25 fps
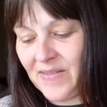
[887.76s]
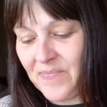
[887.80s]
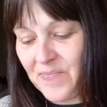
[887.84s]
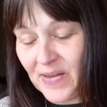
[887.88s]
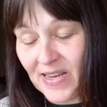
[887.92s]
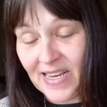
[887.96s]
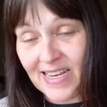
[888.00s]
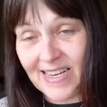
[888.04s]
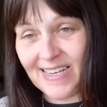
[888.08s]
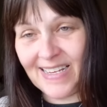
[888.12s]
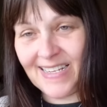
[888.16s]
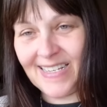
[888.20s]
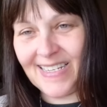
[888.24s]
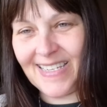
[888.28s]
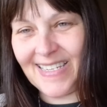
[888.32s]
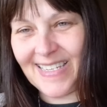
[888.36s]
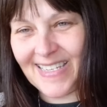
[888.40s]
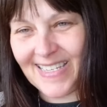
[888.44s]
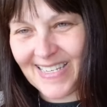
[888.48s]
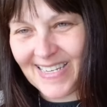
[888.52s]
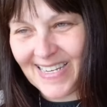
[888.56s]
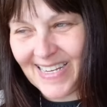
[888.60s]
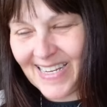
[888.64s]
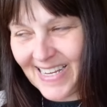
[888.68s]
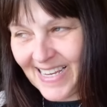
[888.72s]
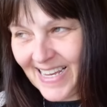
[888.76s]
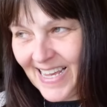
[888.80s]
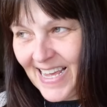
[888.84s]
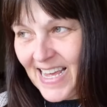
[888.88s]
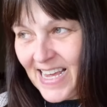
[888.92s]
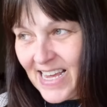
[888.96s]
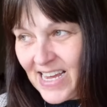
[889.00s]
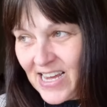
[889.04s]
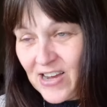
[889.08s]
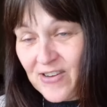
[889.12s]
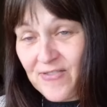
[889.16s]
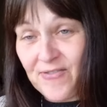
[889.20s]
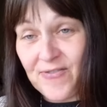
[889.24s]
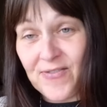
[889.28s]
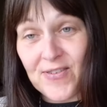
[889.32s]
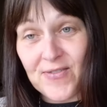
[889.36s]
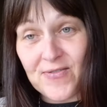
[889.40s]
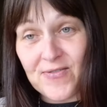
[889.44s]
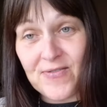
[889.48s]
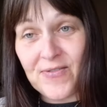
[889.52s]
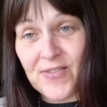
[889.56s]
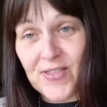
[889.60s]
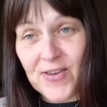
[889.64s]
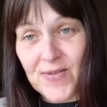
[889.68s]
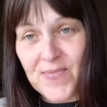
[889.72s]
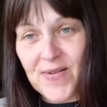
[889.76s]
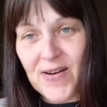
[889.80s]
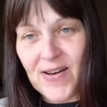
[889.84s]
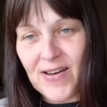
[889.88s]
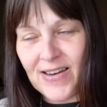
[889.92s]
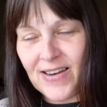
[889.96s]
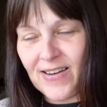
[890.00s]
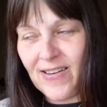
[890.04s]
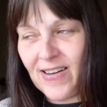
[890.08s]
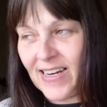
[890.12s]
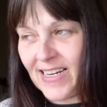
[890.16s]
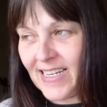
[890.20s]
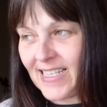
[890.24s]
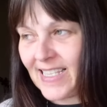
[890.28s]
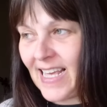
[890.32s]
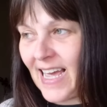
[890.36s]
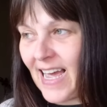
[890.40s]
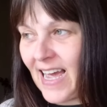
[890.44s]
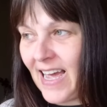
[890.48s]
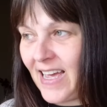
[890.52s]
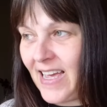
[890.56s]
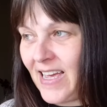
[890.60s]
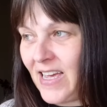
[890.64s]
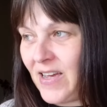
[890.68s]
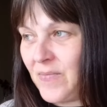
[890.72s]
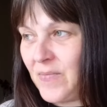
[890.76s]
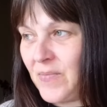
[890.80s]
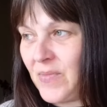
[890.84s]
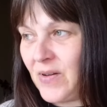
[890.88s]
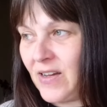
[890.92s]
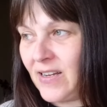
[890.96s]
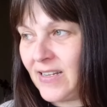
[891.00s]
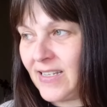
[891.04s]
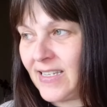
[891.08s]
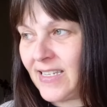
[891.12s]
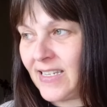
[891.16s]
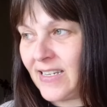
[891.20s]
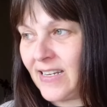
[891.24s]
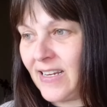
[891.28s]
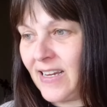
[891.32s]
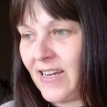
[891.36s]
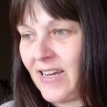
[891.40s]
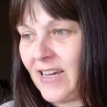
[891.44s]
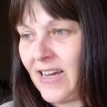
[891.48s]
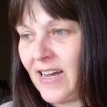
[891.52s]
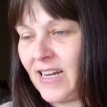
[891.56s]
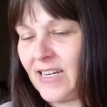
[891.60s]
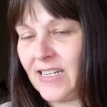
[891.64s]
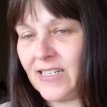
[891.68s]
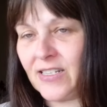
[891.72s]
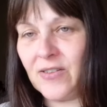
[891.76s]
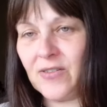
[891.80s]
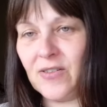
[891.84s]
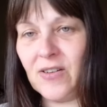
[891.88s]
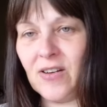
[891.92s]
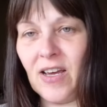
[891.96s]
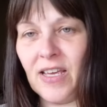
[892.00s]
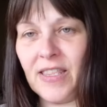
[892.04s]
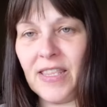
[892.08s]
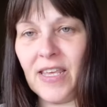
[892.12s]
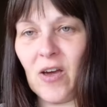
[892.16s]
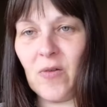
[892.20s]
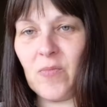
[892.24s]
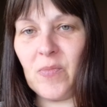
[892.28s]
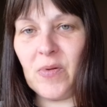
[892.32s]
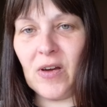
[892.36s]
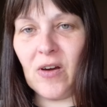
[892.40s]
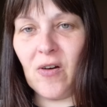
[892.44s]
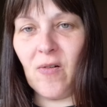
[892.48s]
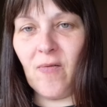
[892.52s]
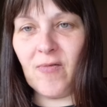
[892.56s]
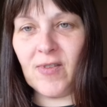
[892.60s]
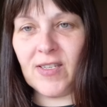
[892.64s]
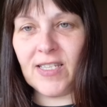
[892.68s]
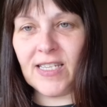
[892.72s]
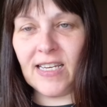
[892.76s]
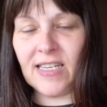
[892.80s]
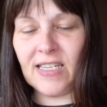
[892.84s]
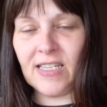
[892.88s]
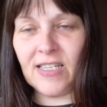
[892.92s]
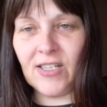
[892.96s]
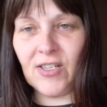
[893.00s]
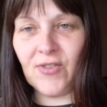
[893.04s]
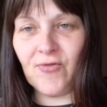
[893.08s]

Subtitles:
because A few of them are like that, but I do like the open conversation.